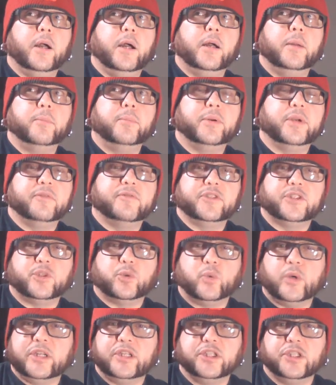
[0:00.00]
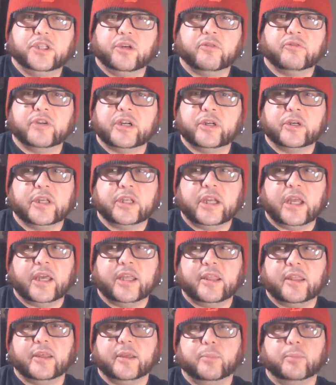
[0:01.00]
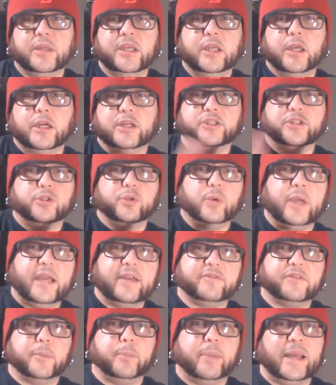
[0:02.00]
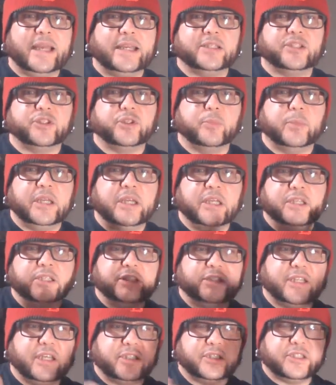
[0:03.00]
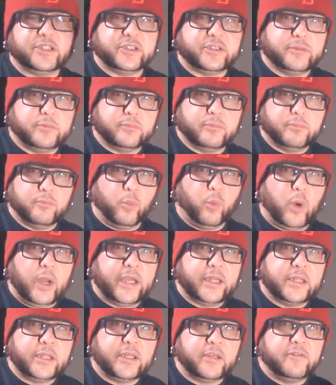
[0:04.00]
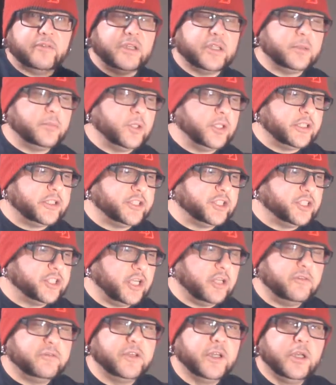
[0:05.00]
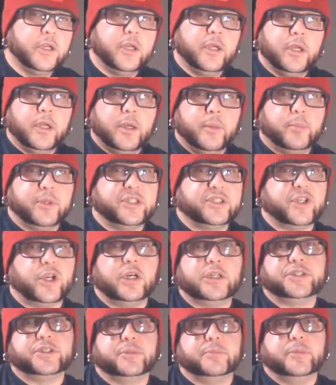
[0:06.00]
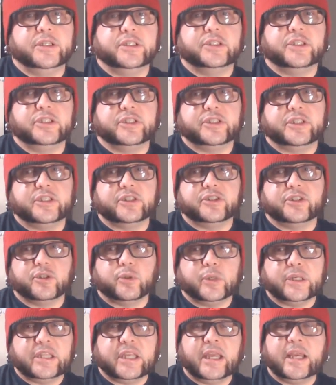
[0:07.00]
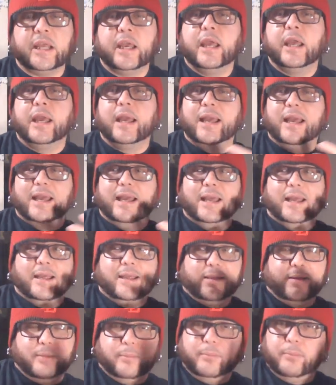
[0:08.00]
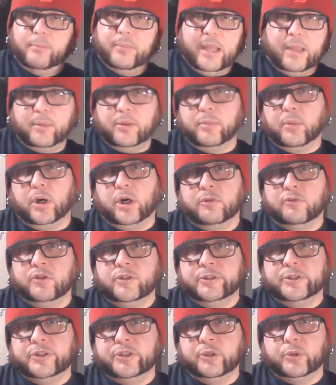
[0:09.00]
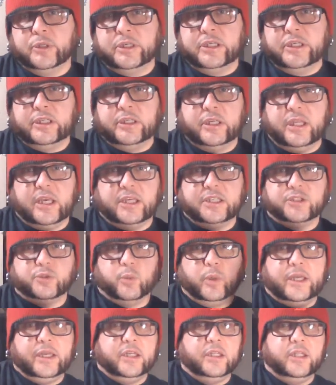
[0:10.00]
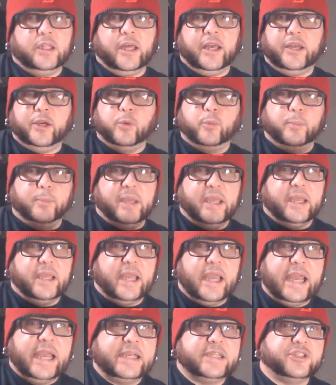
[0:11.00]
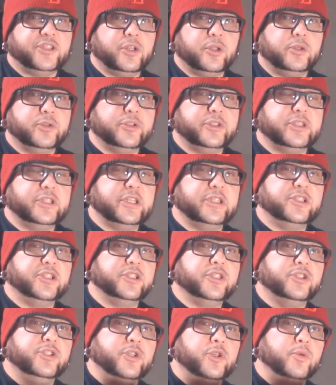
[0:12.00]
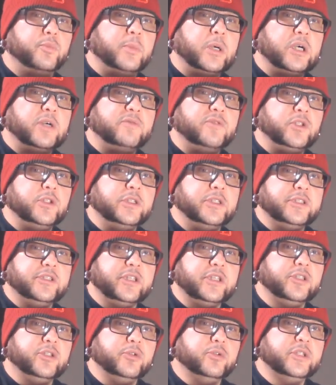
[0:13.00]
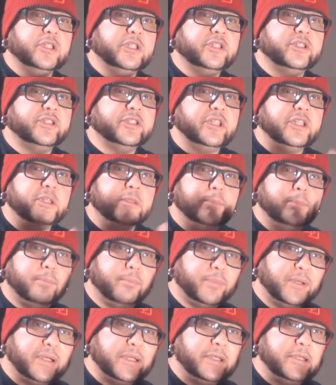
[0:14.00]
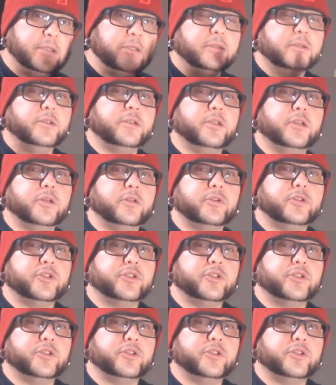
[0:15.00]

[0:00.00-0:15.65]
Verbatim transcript: um, but if it's a ratio variant, I think because you have to buy so many, it's not just widely available on the shelf. But it's awesome that DC is doing that. Maybe Marvel is doing it as well. I don't pay as close attention to Marvel as I do DC, but you know,